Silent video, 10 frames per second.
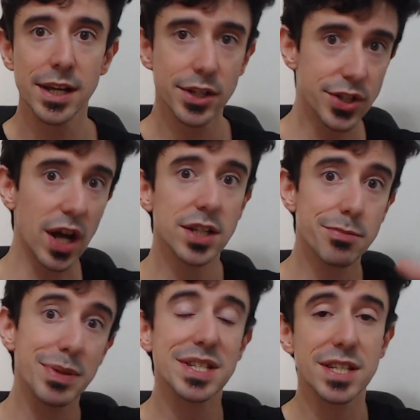You're talking to
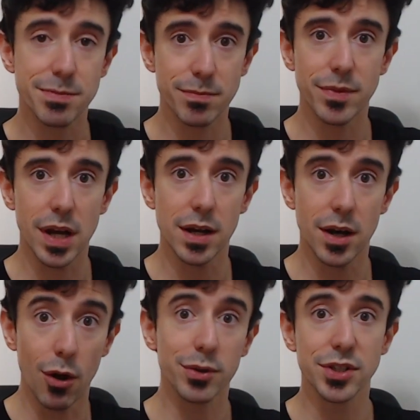business
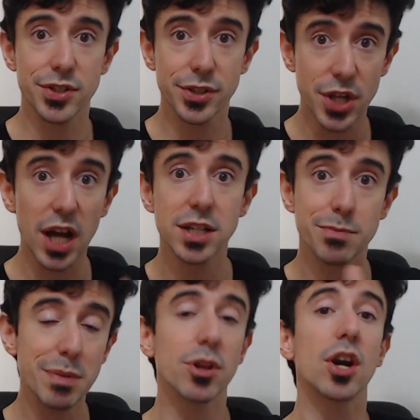owners. You're talking to
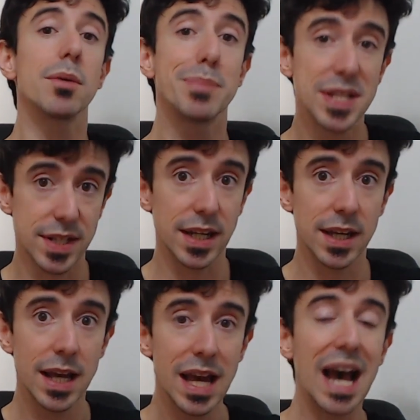people that are busy
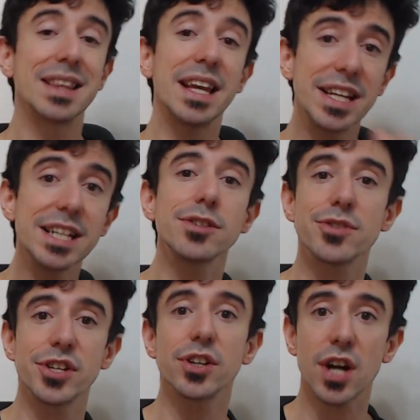and they need to
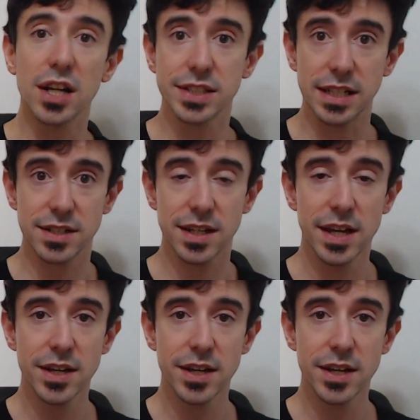see your content.